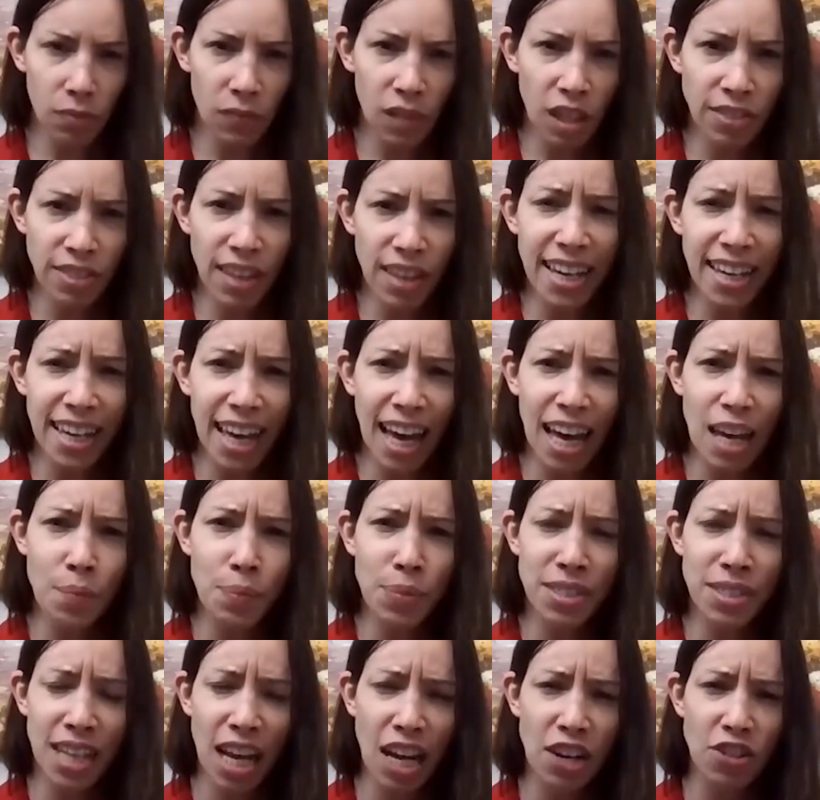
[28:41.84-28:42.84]
they can
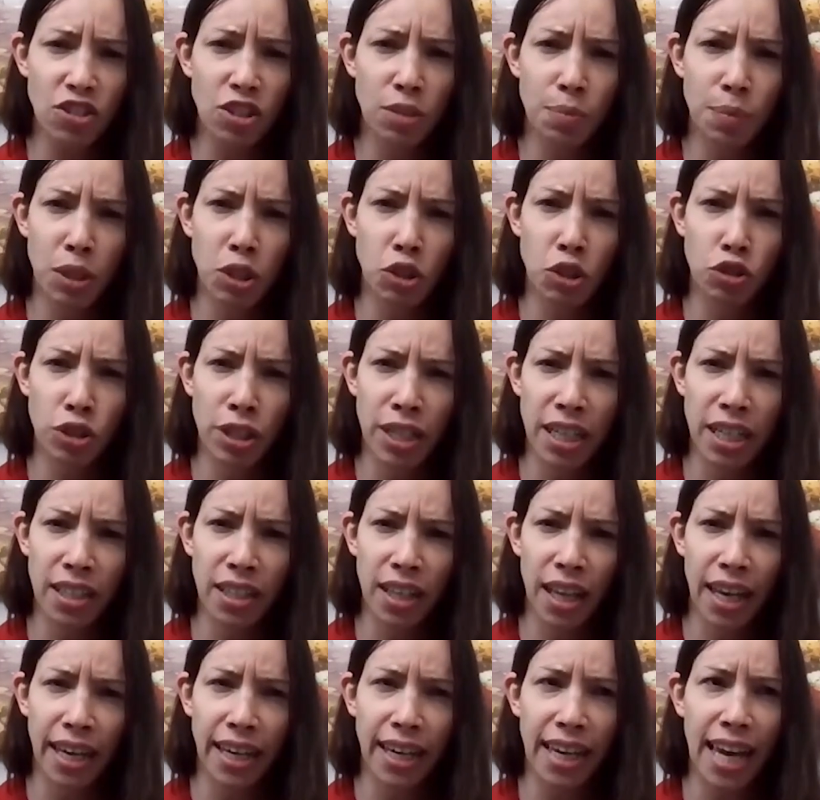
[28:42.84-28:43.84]
potentially be treated
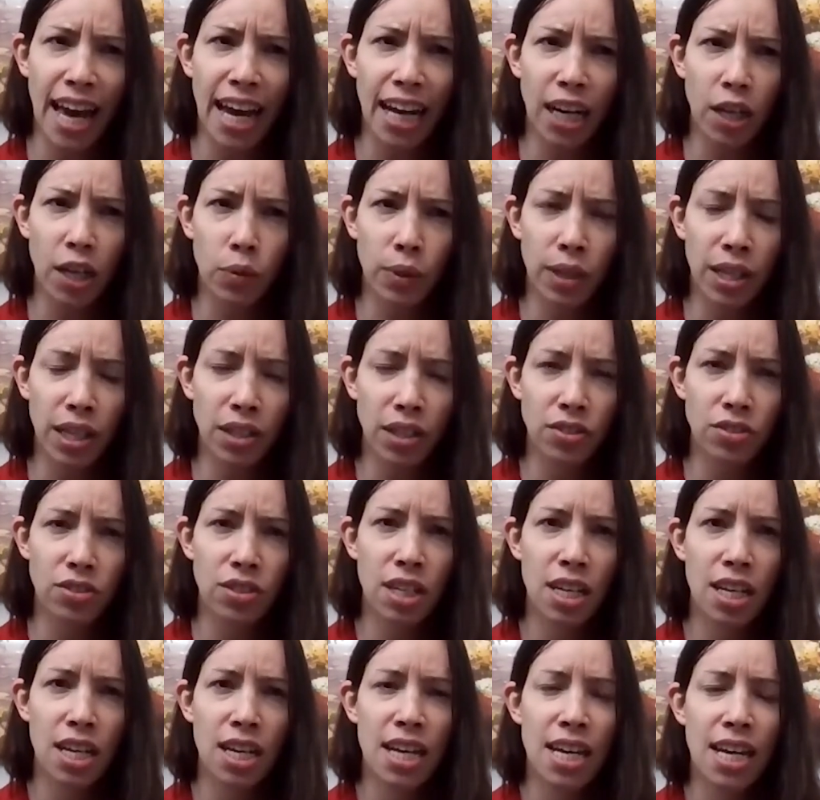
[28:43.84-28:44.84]
like equities,
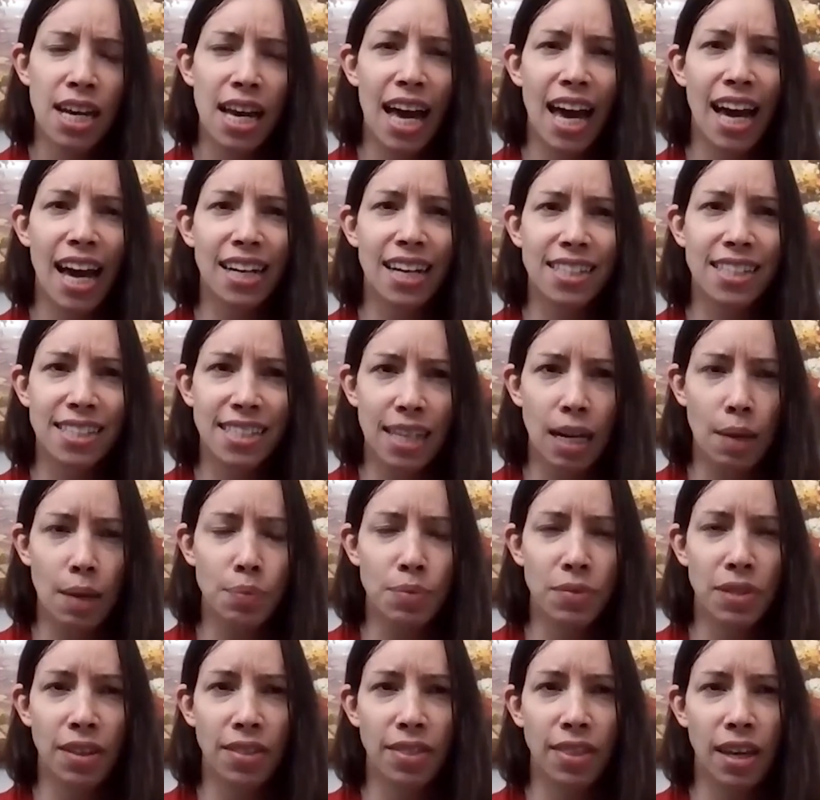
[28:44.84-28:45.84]
except
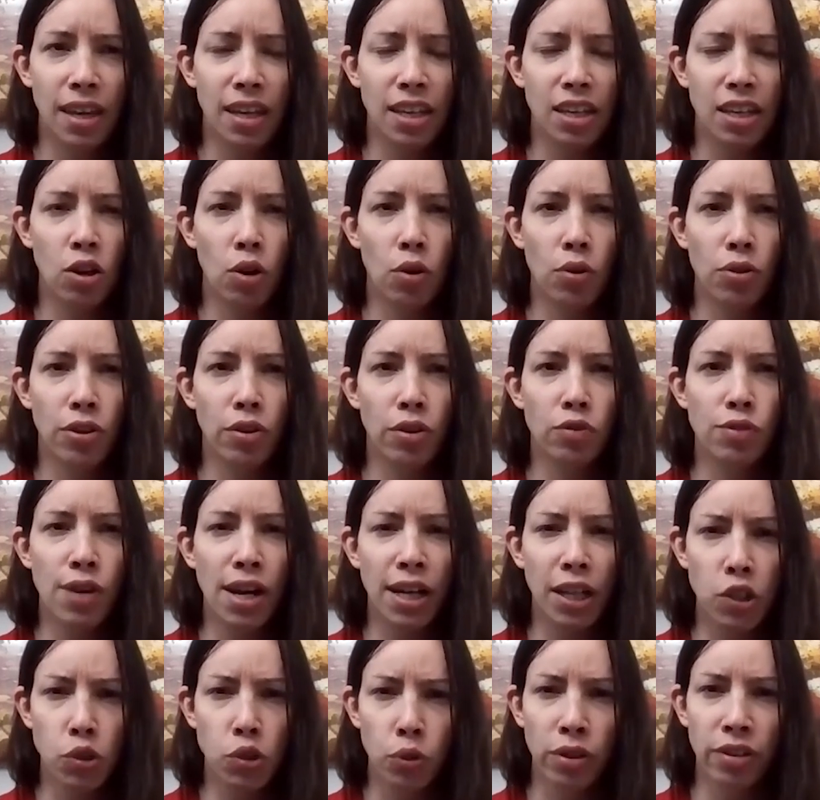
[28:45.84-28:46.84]
that they, you know, their
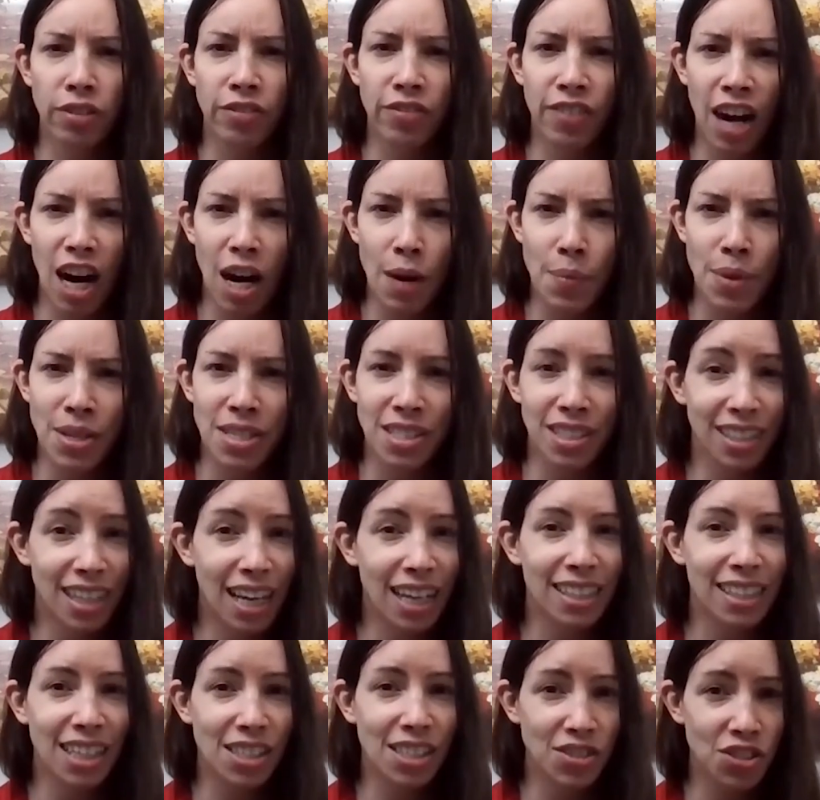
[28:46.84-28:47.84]
regulatory environment's a
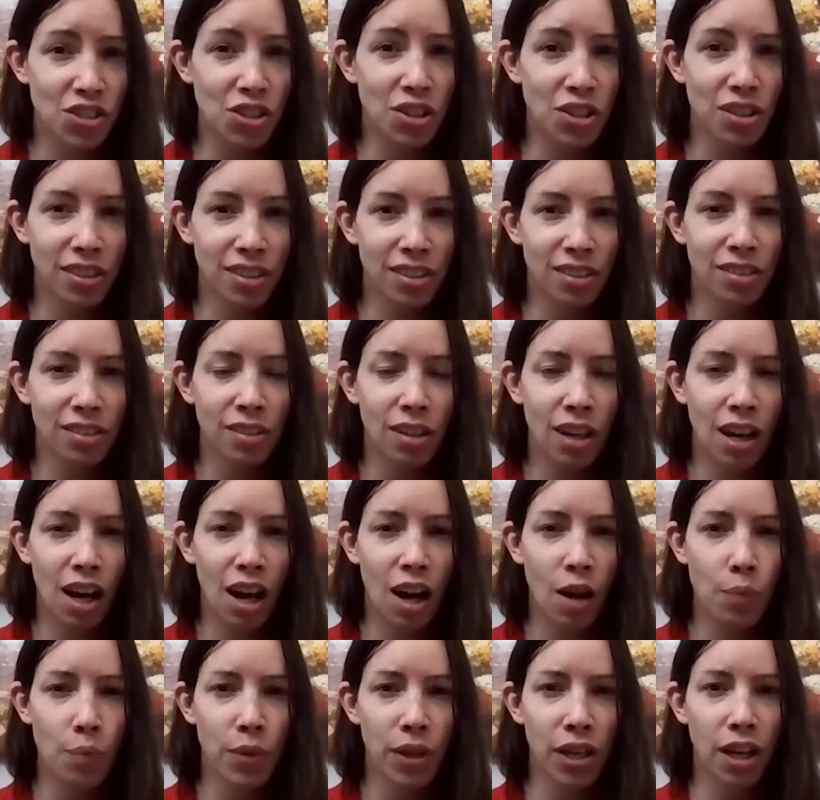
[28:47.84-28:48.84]
lot less certain,
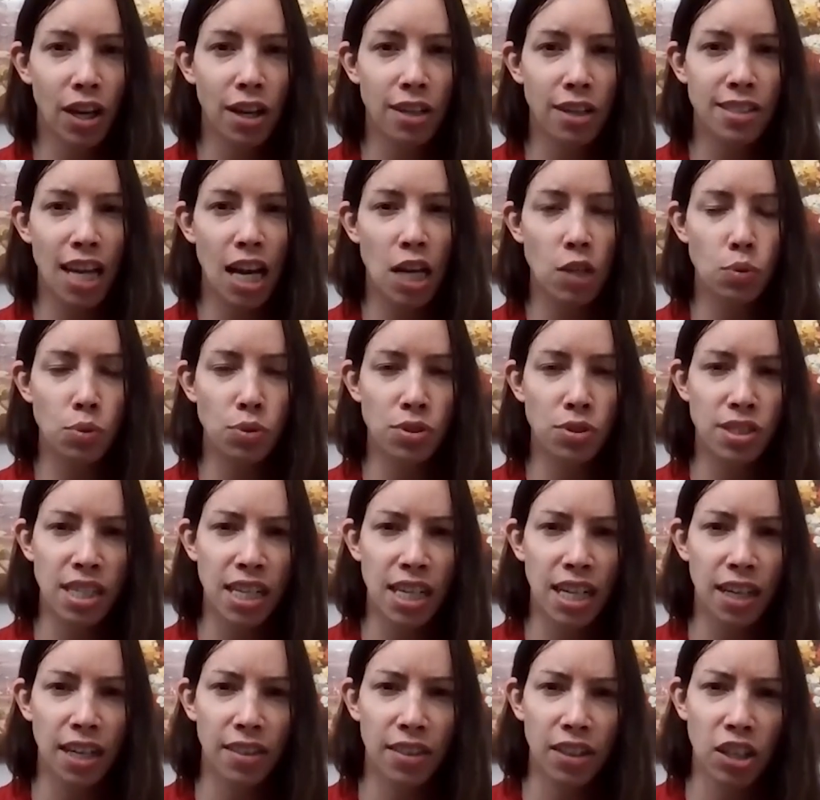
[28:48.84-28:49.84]
because as we're
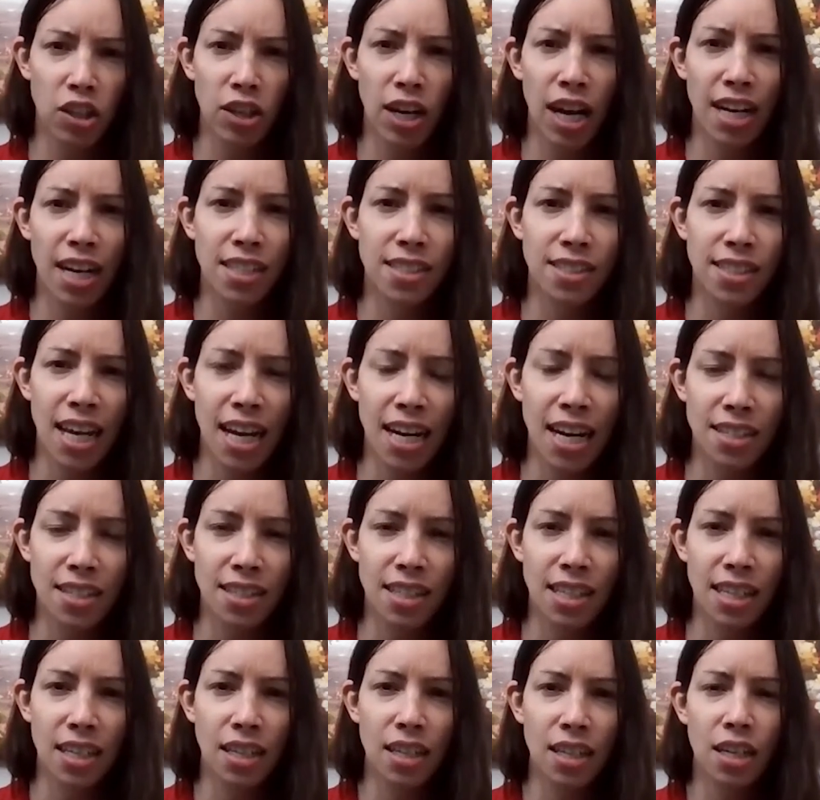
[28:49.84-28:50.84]
seeing in the United States,
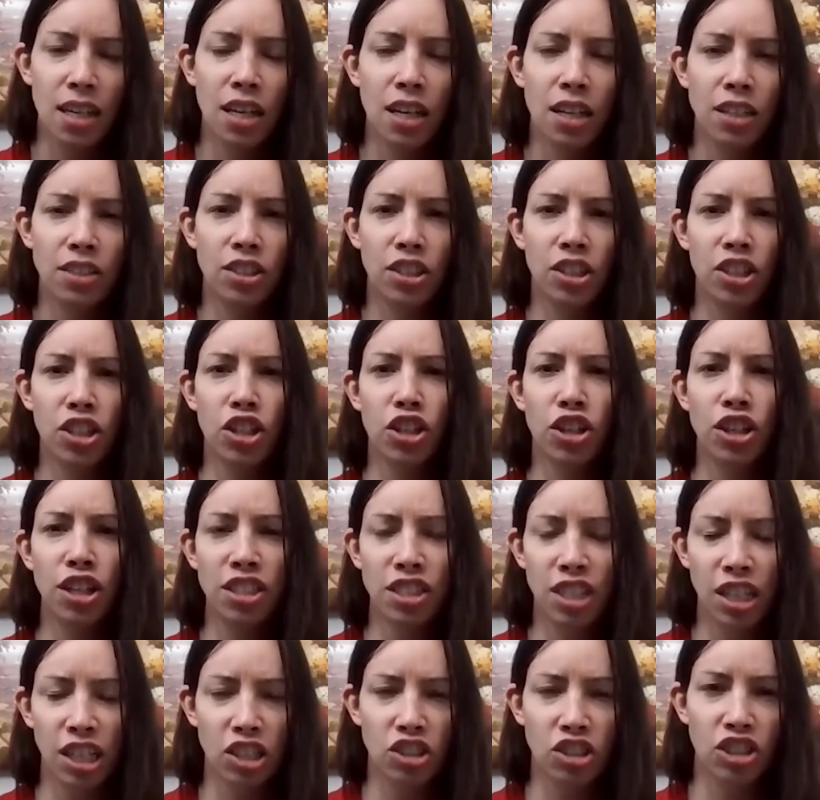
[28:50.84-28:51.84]
the Securities
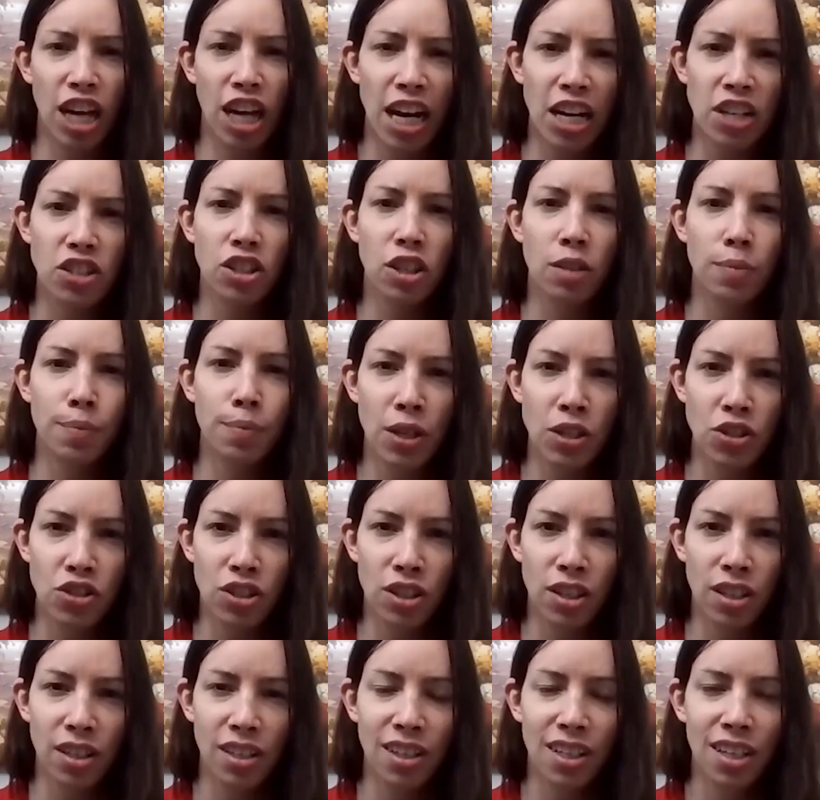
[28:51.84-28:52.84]
and Exchange
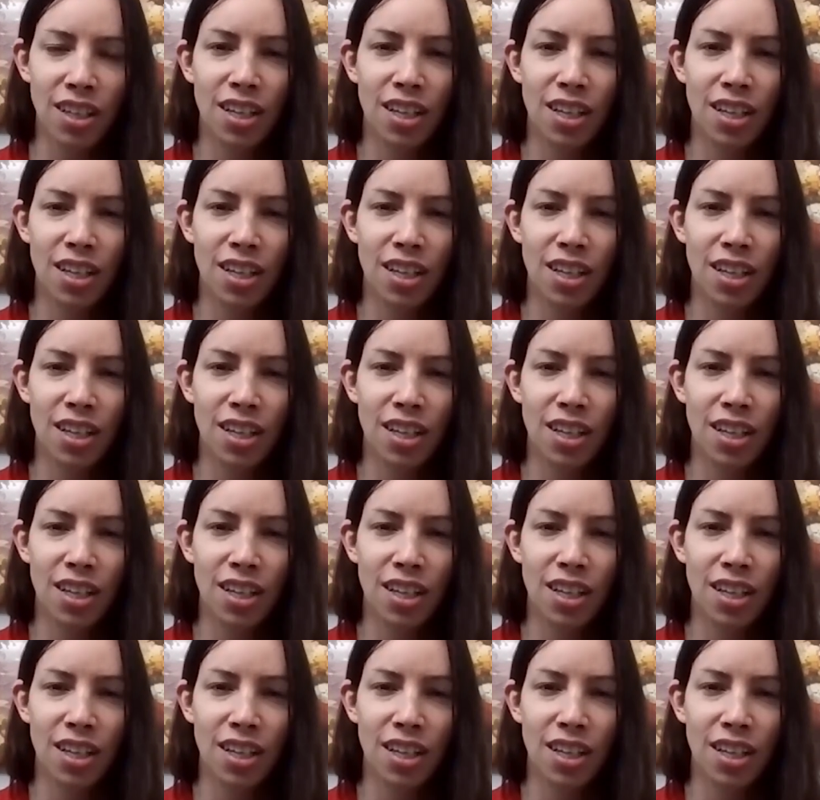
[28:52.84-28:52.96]
Commission